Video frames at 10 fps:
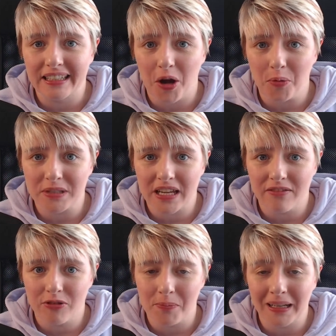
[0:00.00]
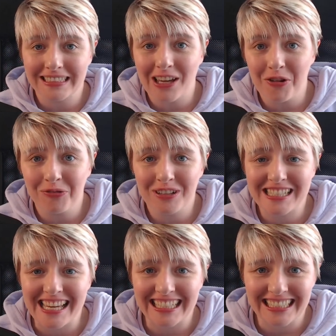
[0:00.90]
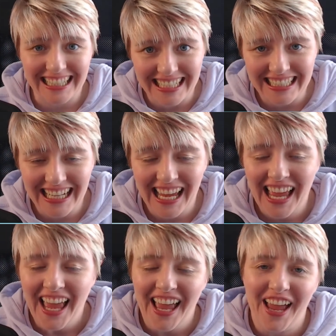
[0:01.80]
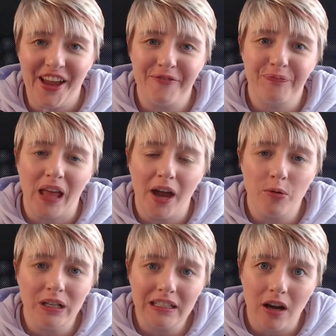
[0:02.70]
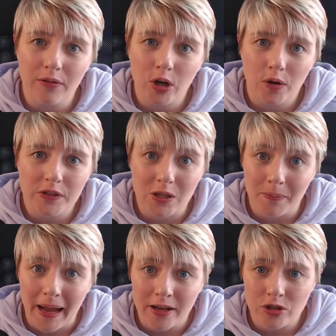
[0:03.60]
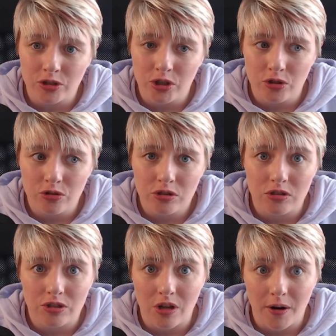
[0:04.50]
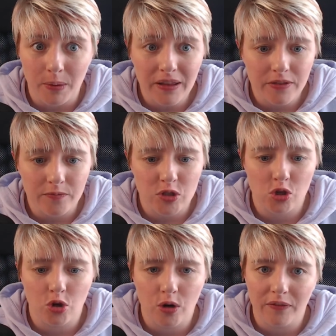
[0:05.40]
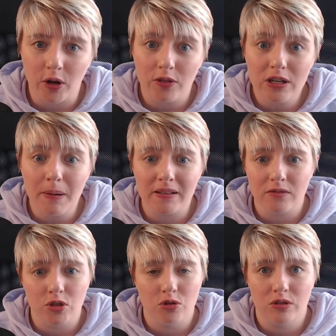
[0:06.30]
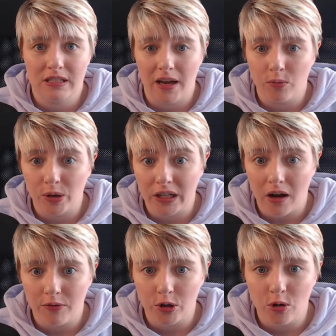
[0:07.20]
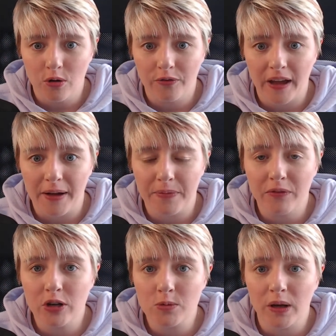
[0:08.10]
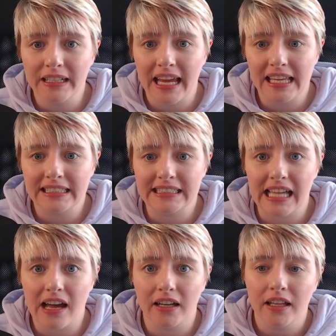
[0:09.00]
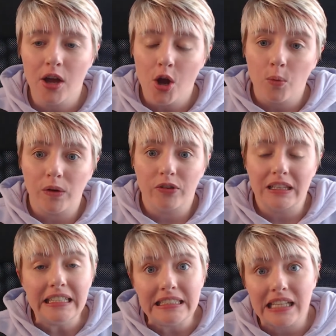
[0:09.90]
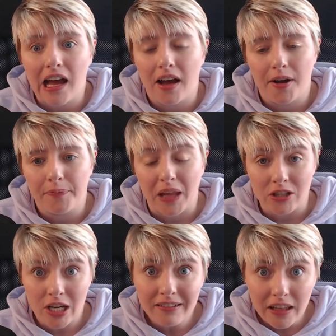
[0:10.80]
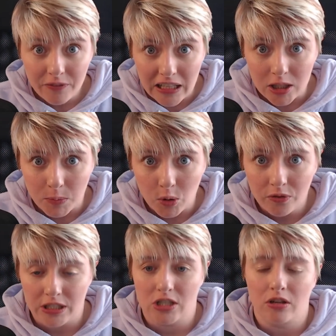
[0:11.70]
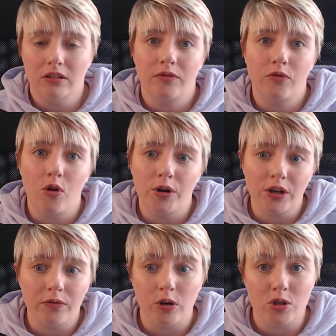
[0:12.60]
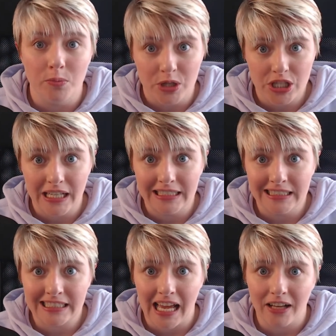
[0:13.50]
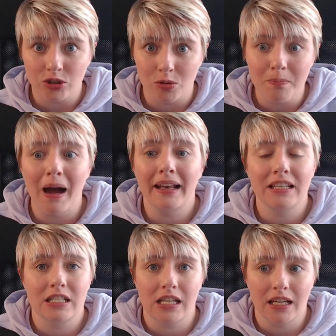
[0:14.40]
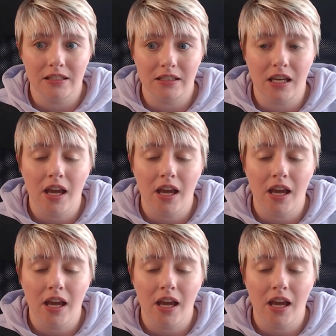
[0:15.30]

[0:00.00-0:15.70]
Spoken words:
update from myself, Sarah Lean. I want to cover off some Azure news to start with. So I've got 3 bits of news that I want to cover off. The first one is that we've released a generally available feature for your virtual machines and your managed disk